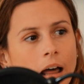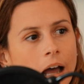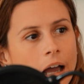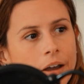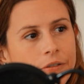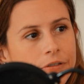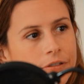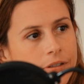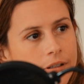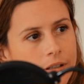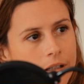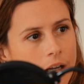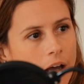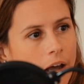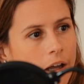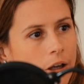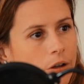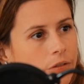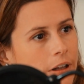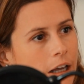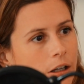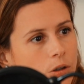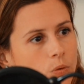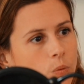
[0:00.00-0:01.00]
lifestyle
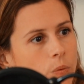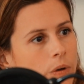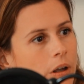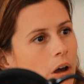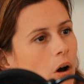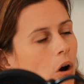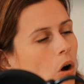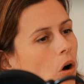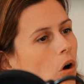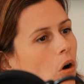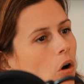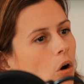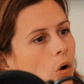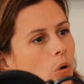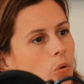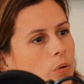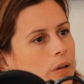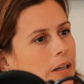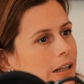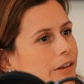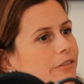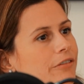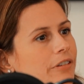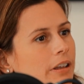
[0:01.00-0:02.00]
that we are
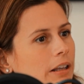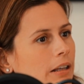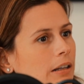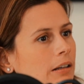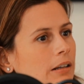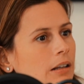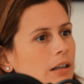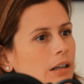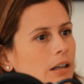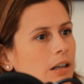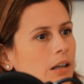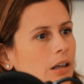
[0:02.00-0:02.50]
all living,